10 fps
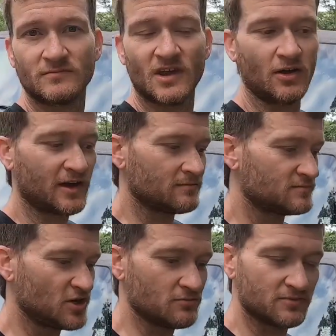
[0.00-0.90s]
Okay,
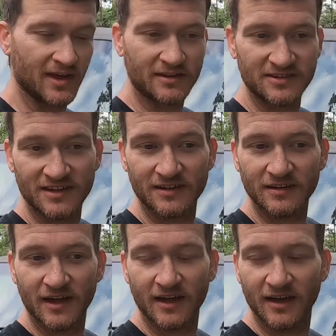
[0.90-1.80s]
so that's it.
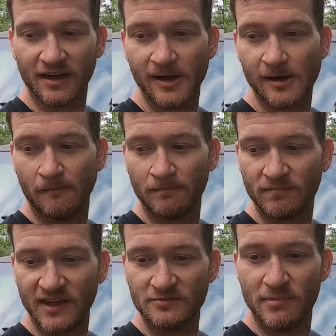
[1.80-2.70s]

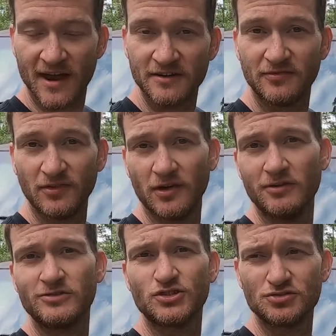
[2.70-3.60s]
That's
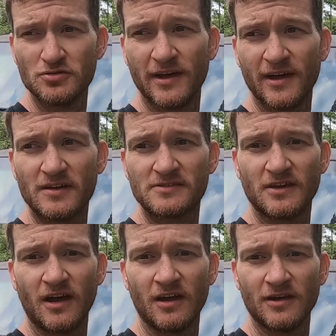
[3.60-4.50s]
MagnaFlow True X
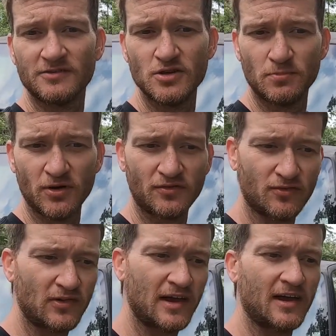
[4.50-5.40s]
on
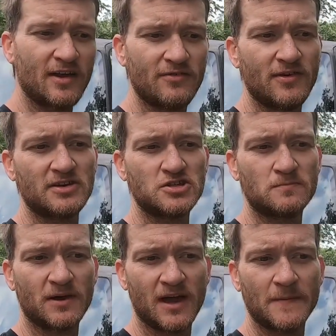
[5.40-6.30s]
2.5-inch
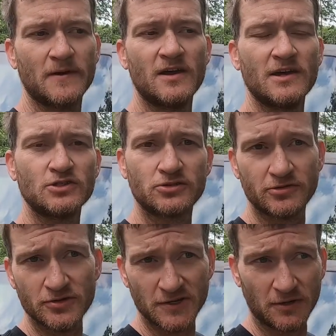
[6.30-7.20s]
pipe,
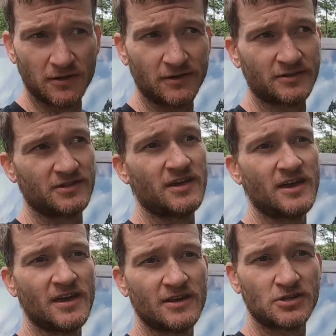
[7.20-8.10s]
True Duals,
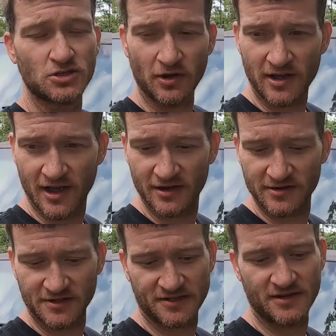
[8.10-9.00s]
shorty
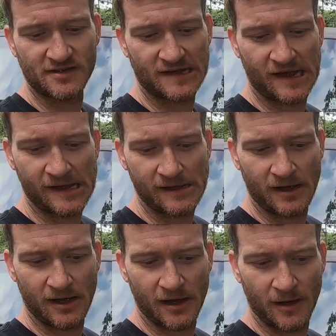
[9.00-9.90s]
headers.
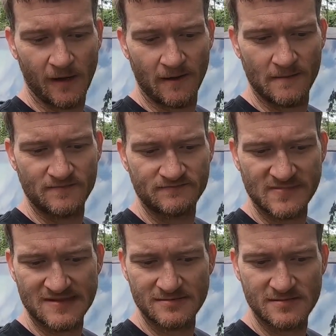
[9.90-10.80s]
Yeah,
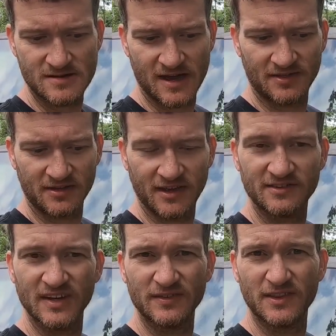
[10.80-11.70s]
I think that's
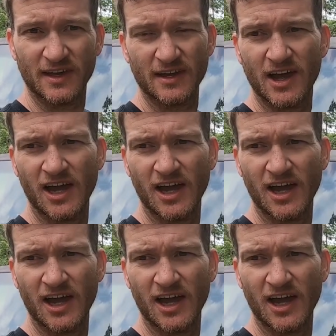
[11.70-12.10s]
everything.